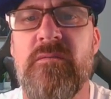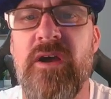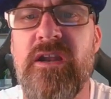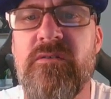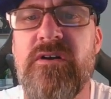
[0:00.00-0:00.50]

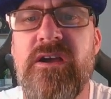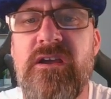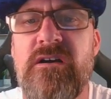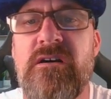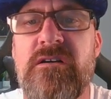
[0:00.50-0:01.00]
Anyway,
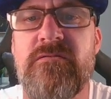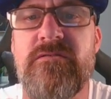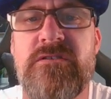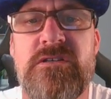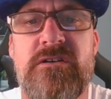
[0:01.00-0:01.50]
Onward
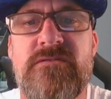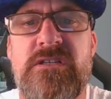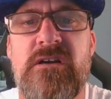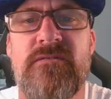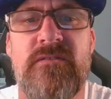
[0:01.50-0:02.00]
Reserve
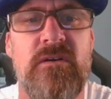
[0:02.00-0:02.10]
stuff.